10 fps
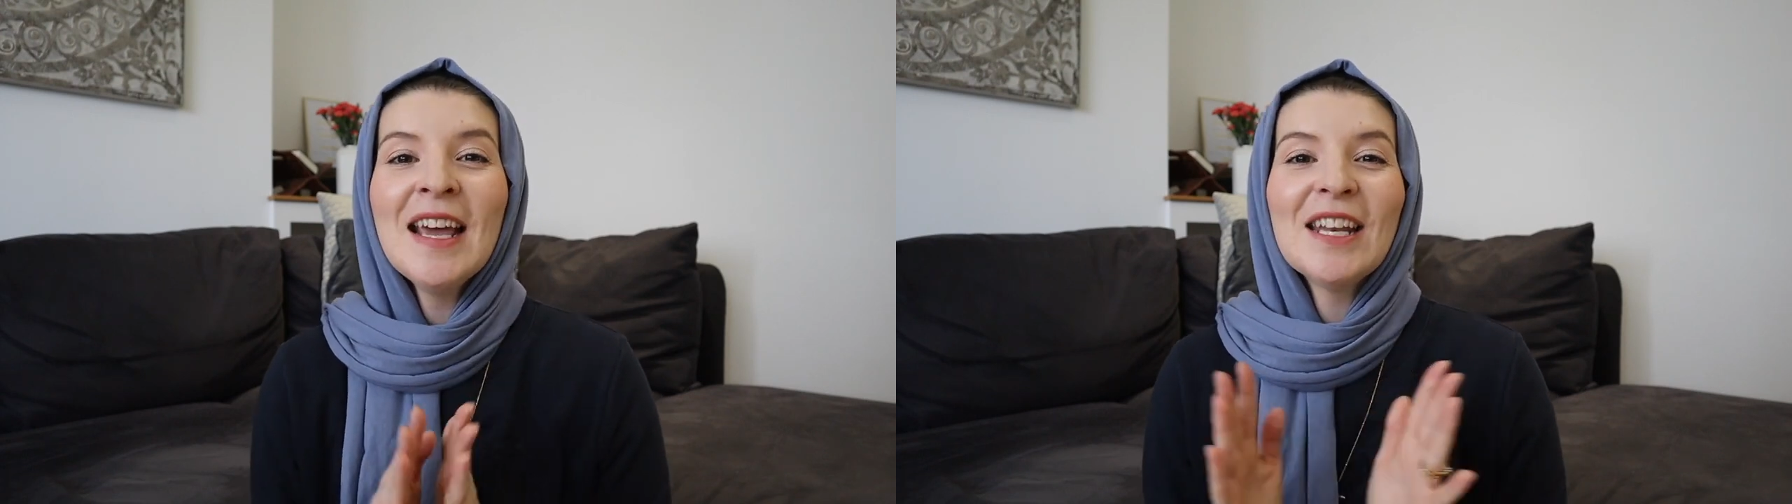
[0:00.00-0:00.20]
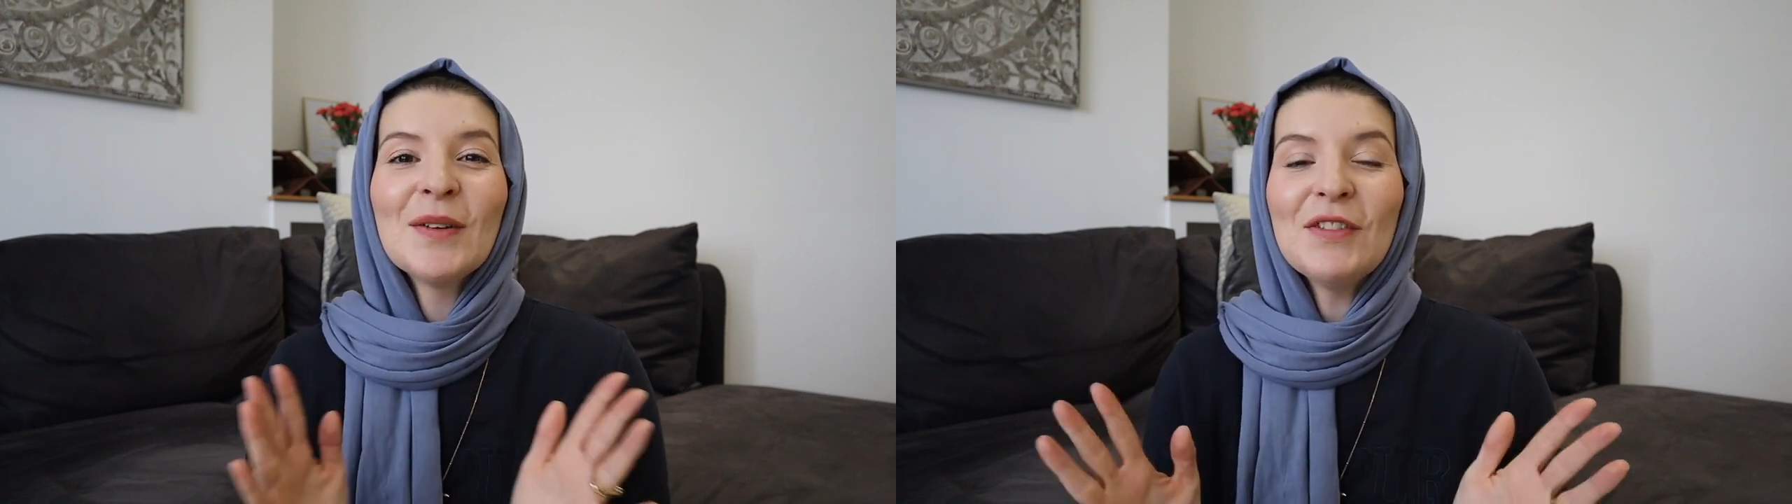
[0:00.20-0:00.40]

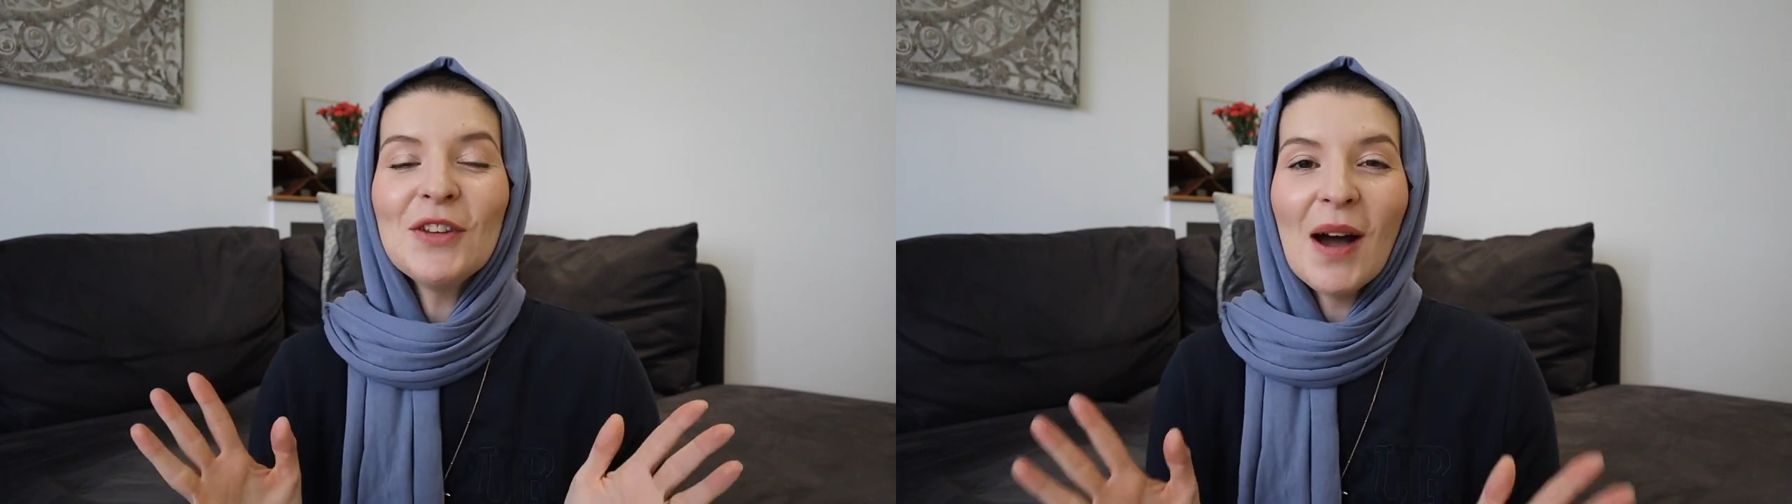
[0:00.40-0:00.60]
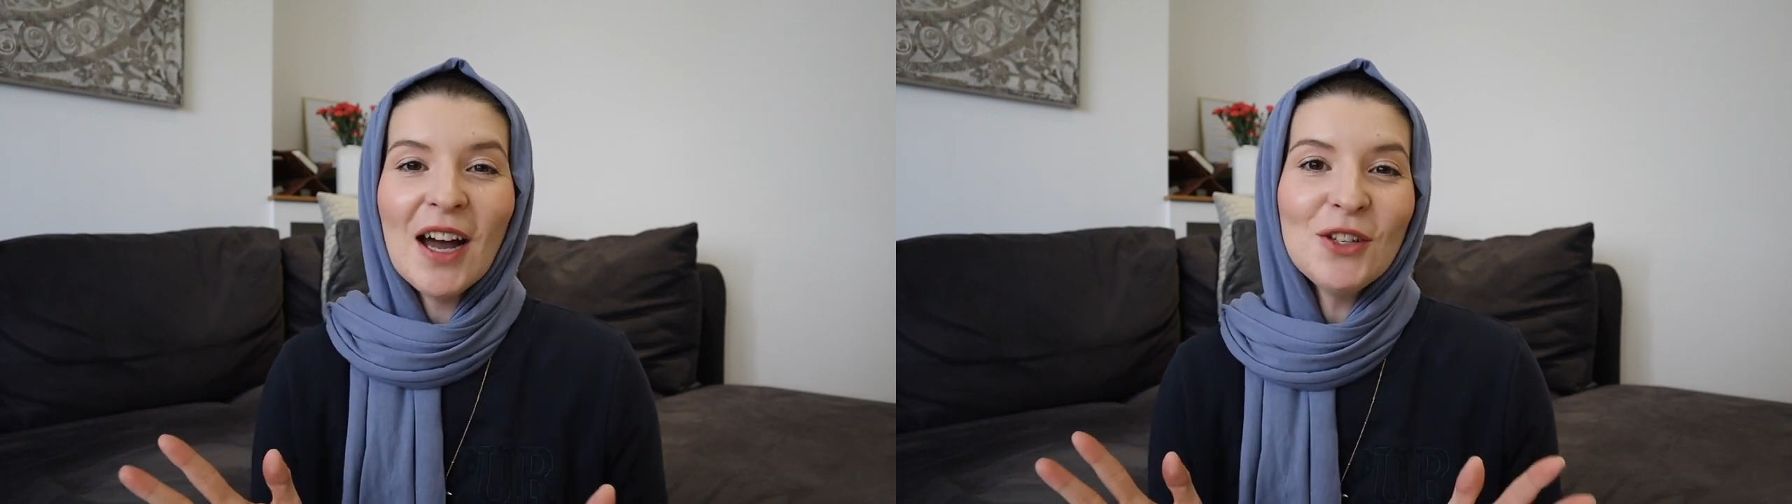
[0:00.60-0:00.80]
Now, if
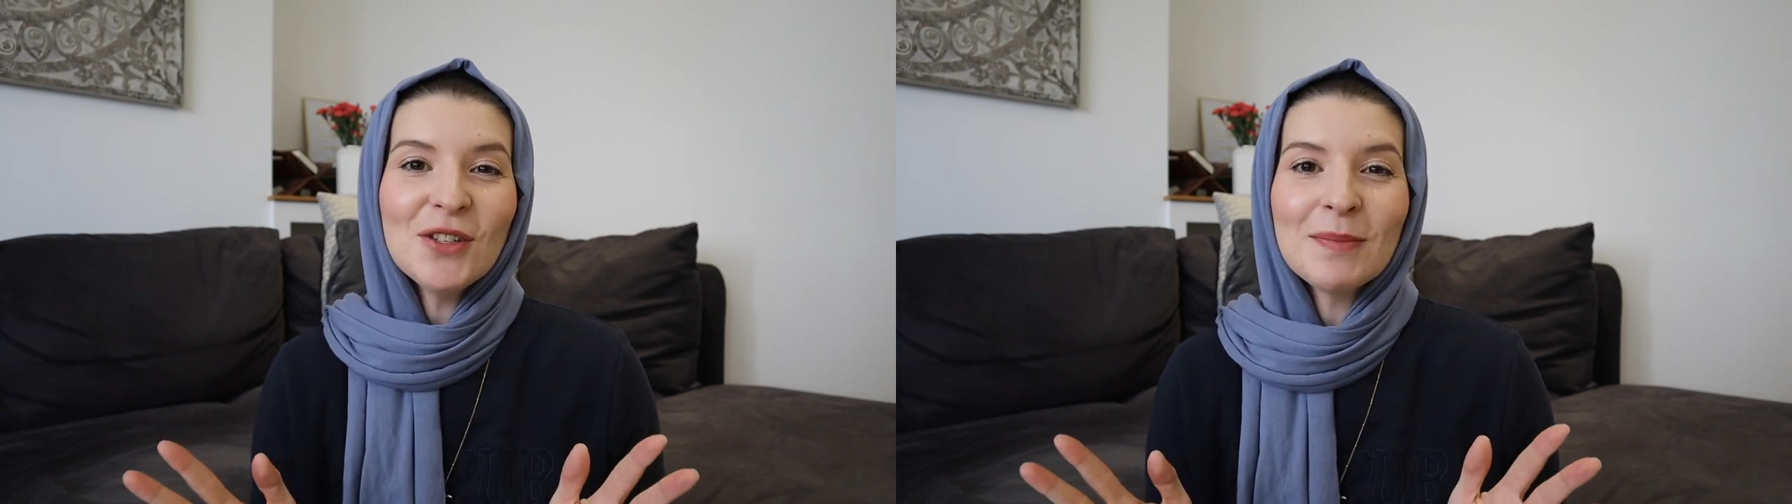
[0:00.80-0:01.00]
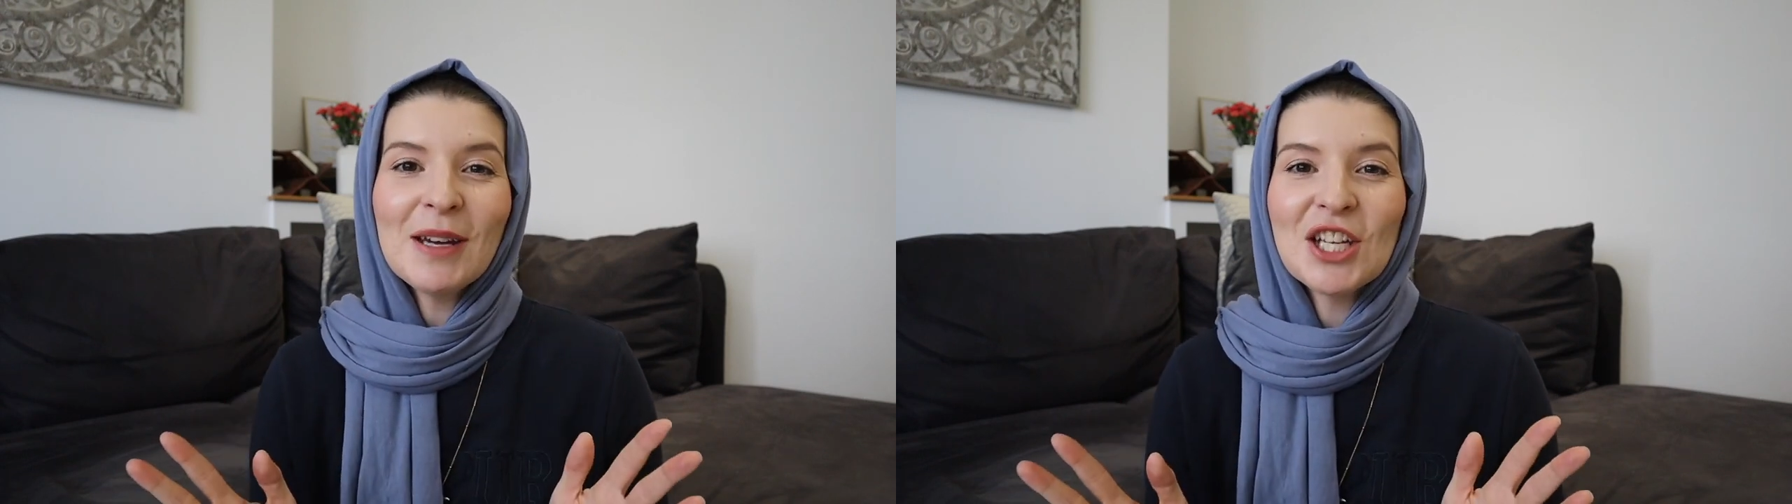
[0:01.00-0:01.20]
you are new
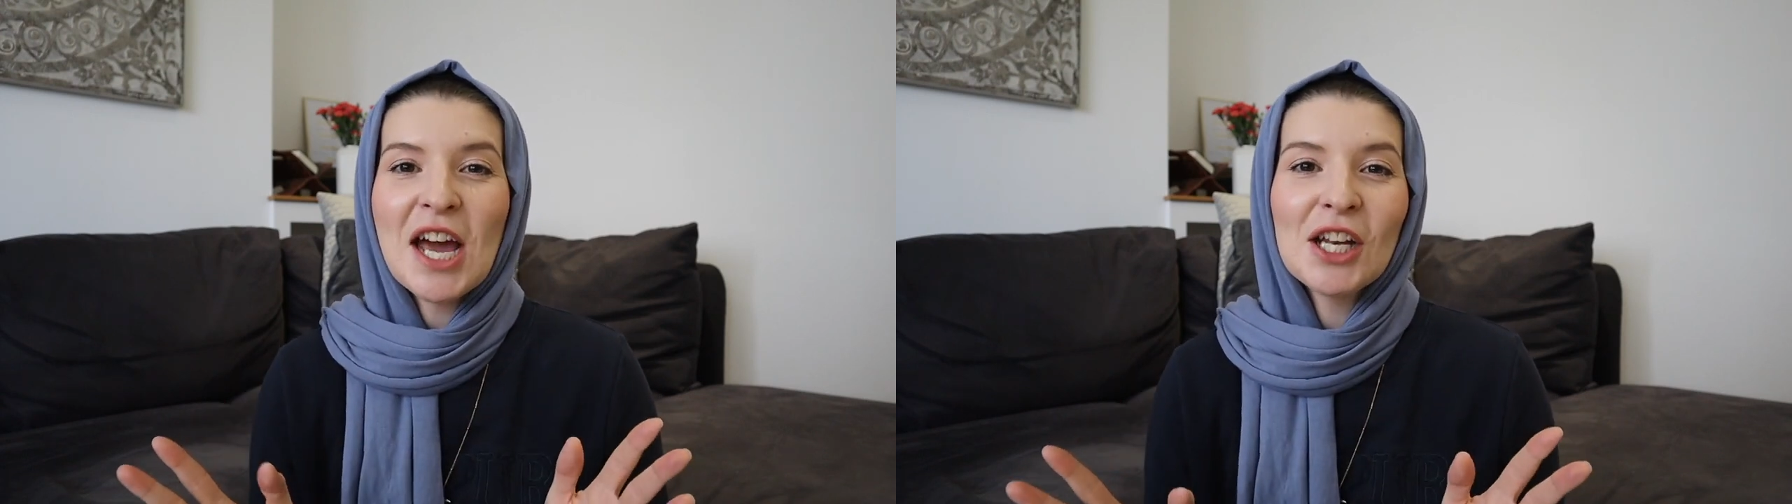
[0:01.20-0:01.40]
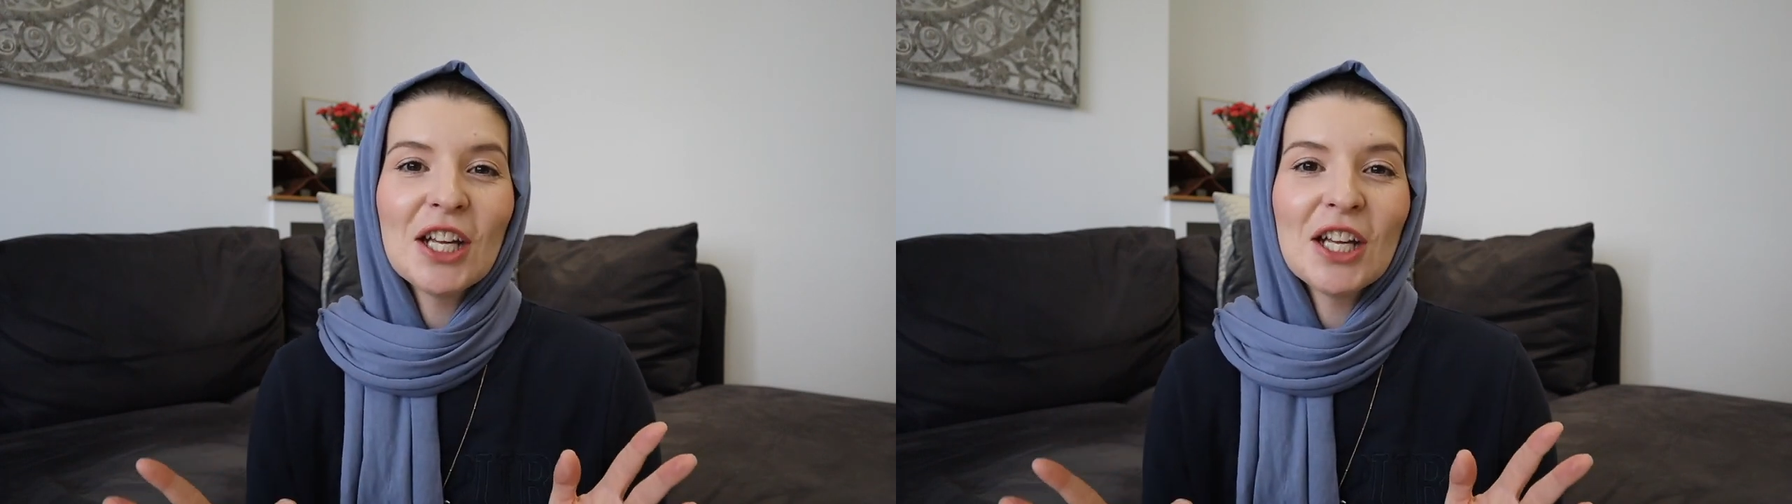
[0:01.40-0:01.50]
to my channel,